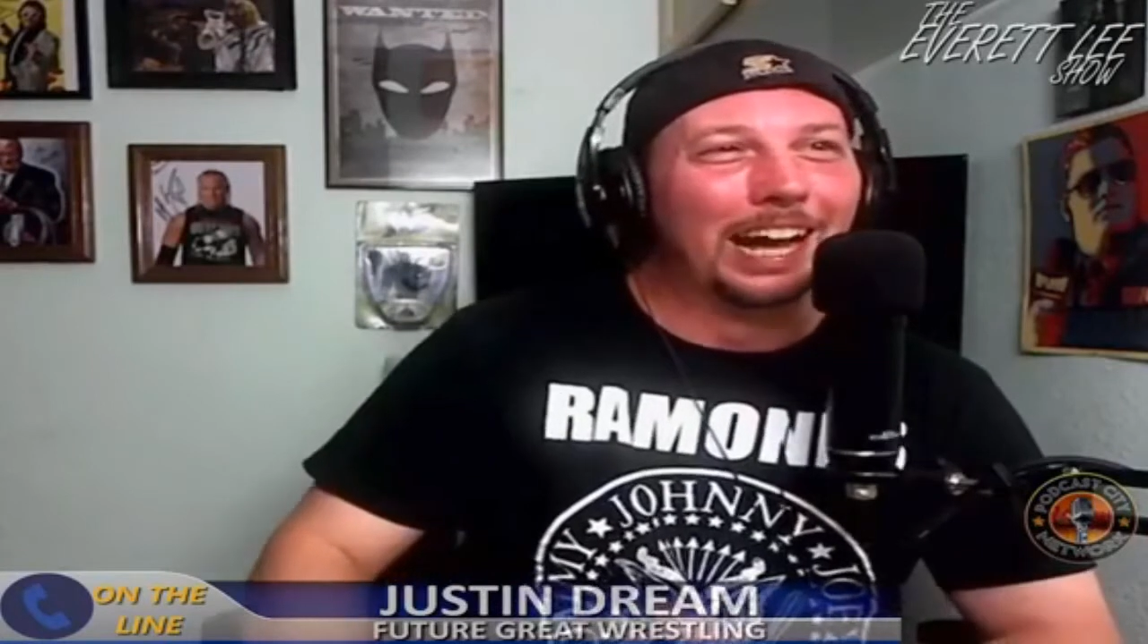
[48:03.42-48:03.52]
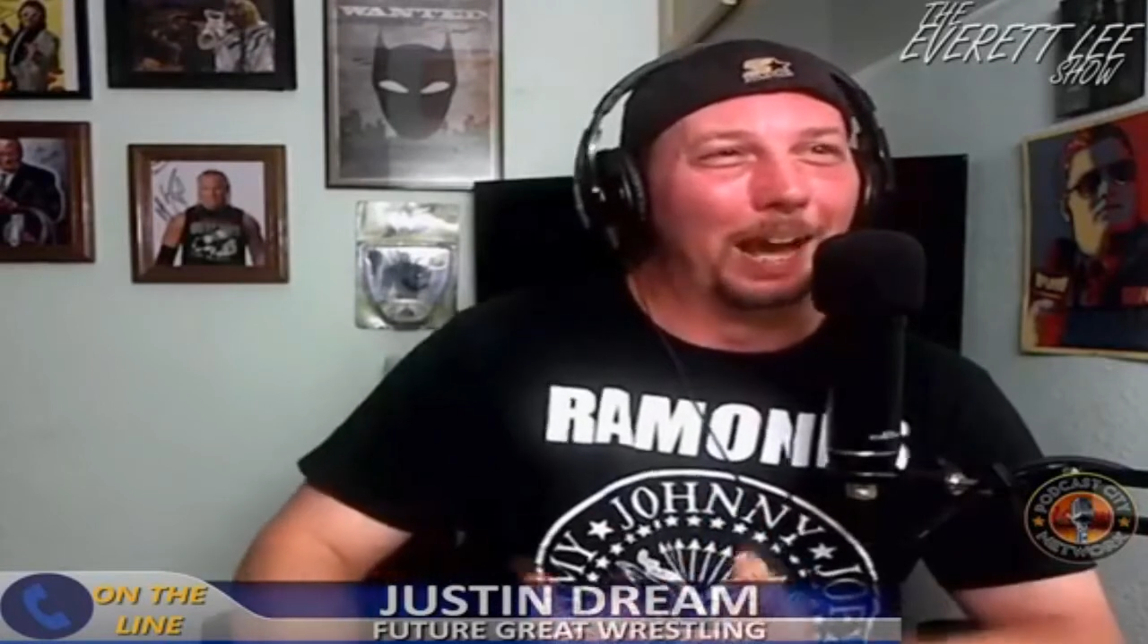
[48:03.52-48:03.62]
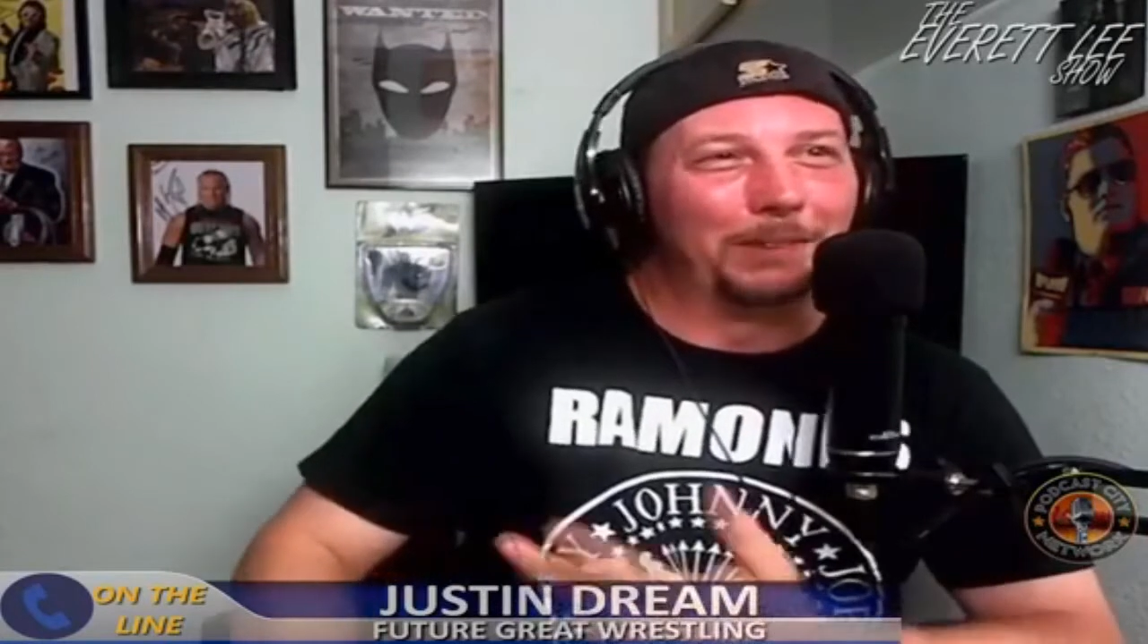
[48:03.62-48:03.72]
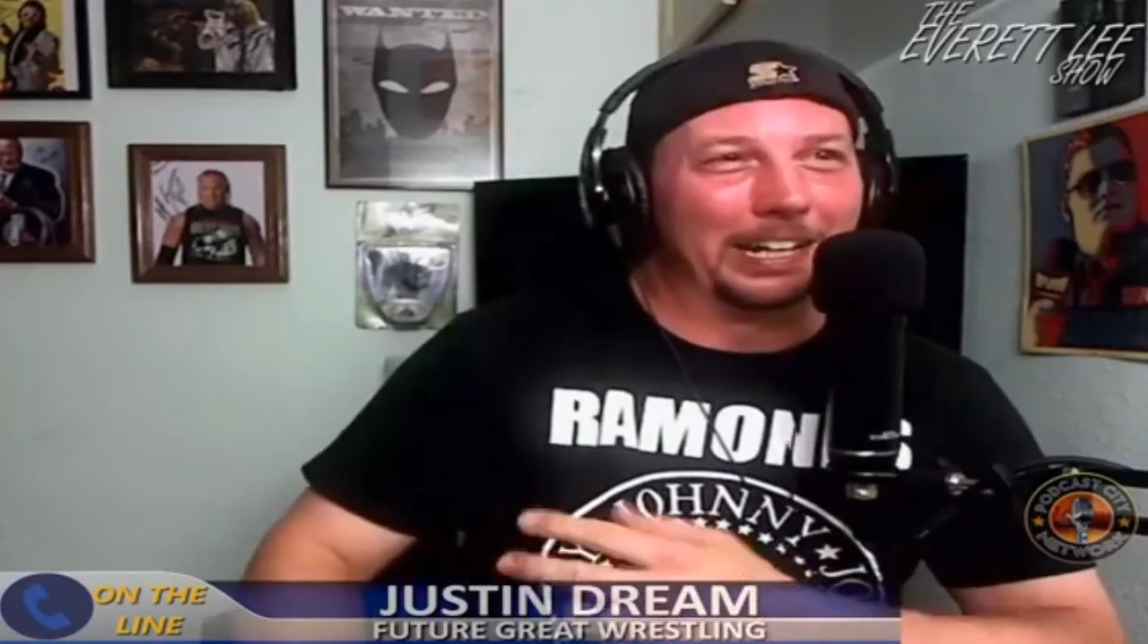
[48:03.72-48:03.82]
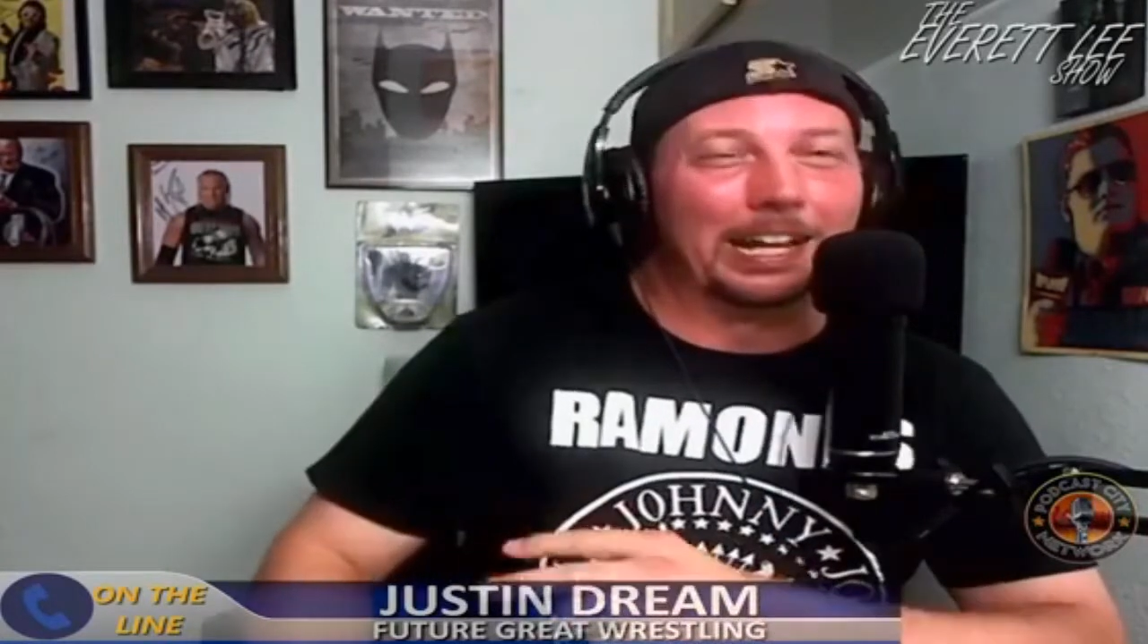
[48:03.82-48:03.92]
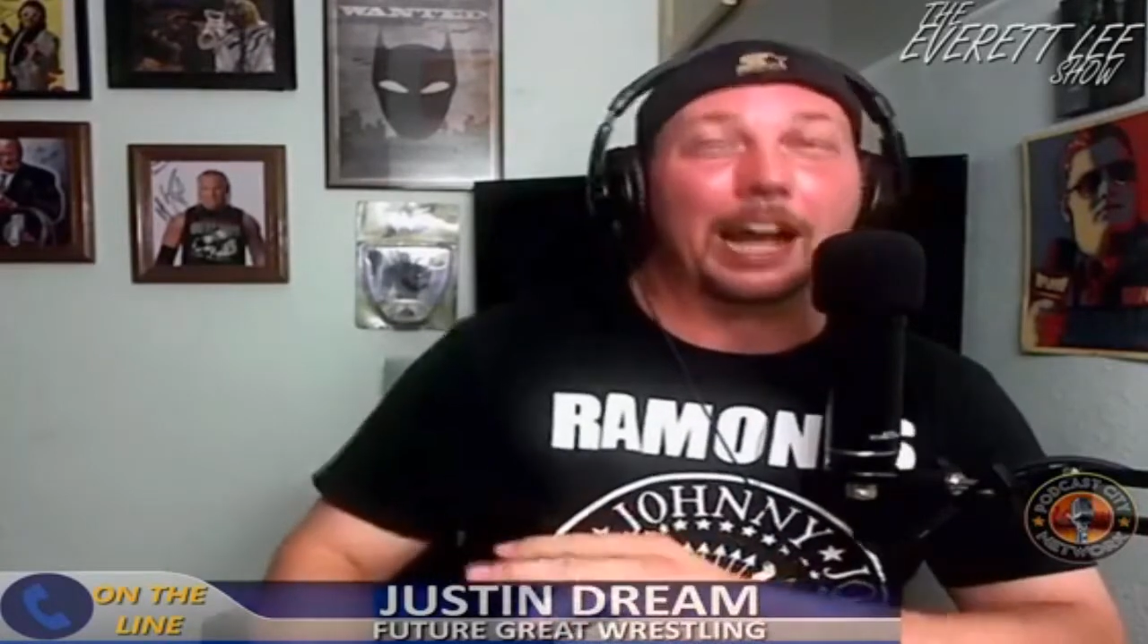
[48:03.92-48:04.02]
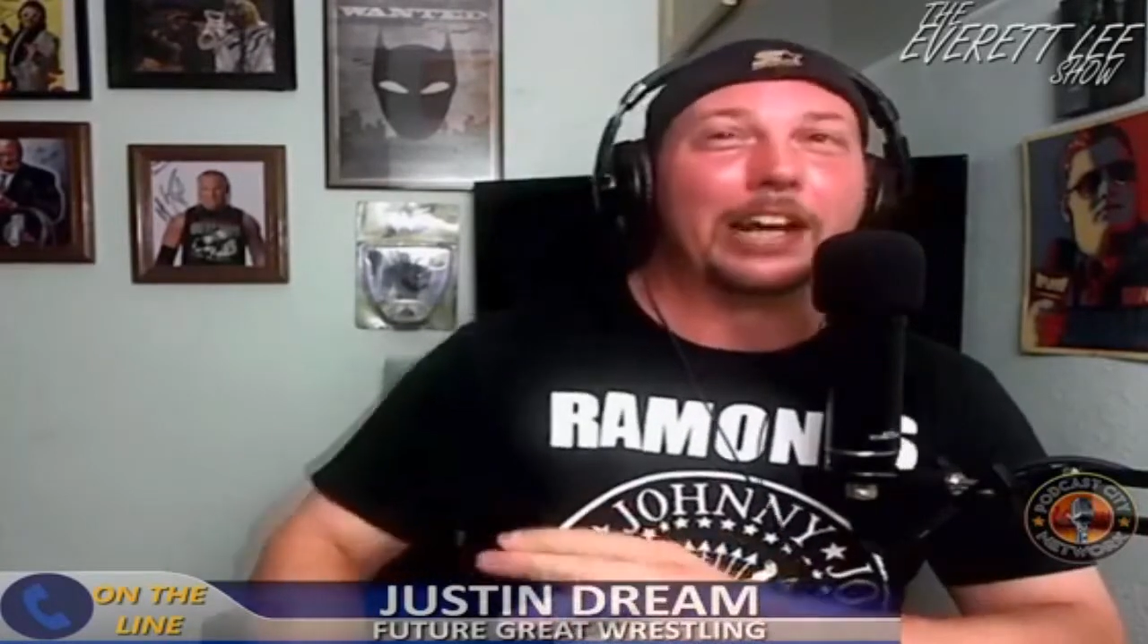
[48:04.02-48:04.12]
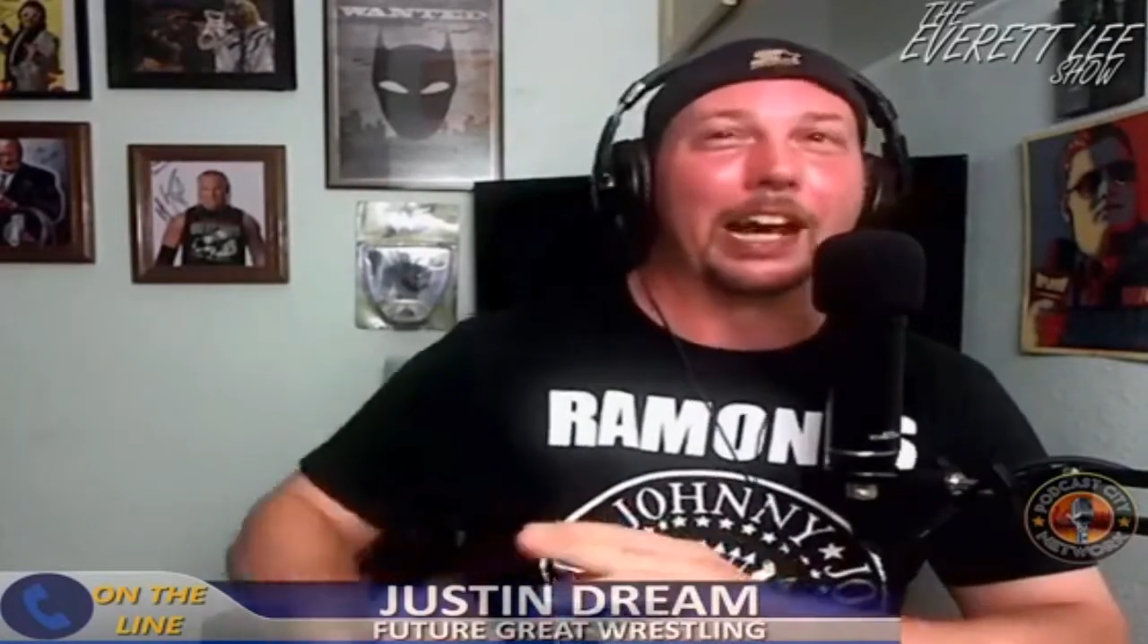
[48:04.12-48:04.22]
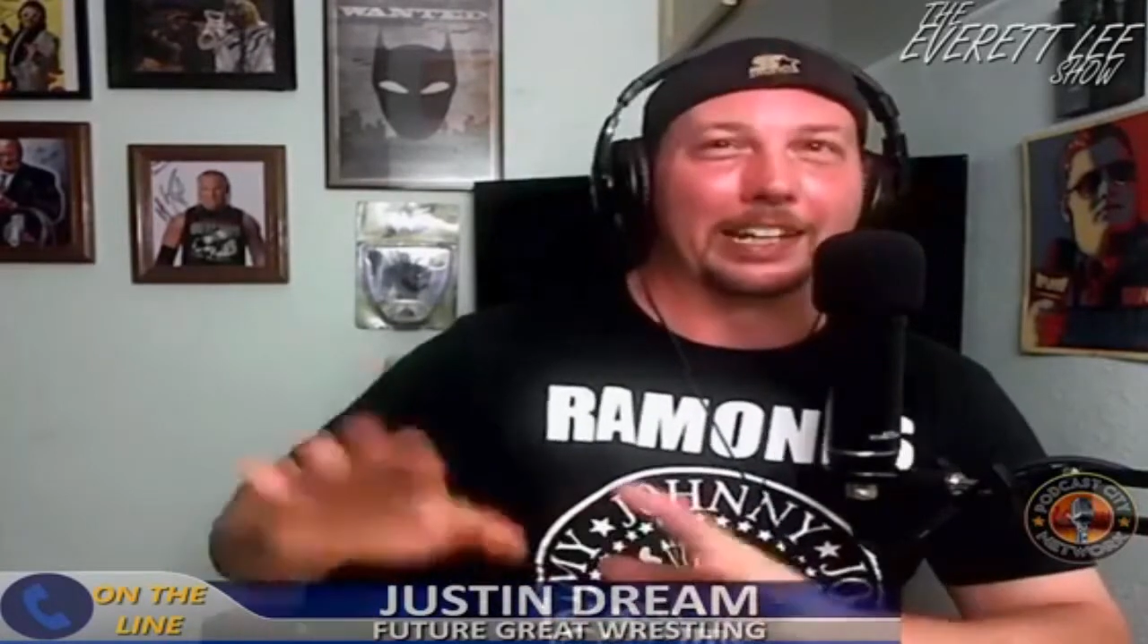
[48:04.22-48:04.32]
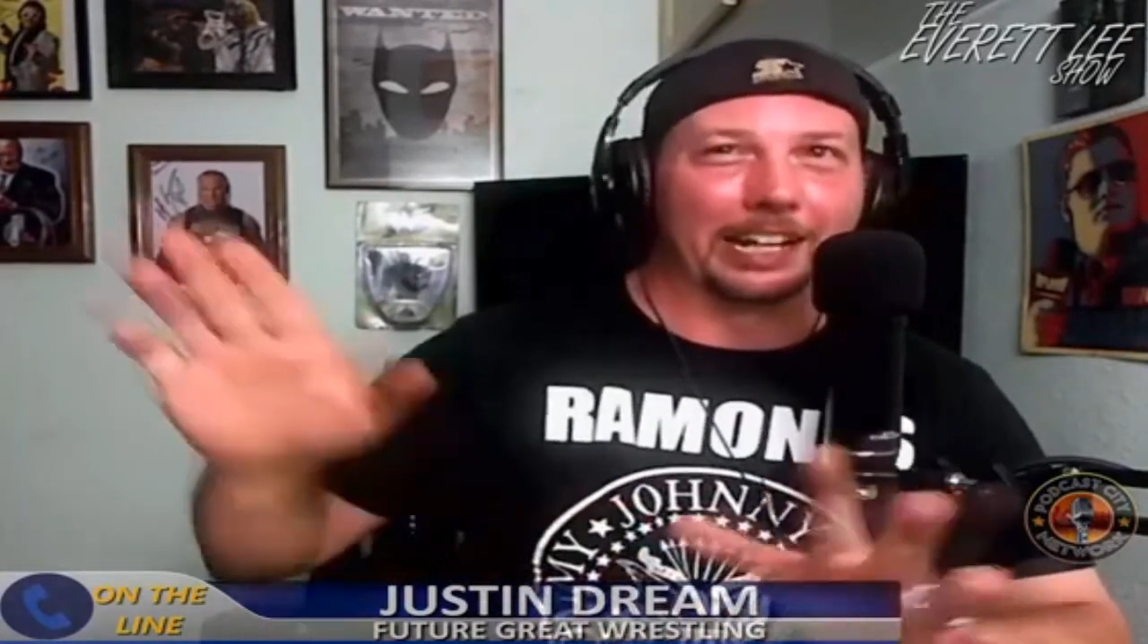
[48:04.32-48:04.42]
I mean, not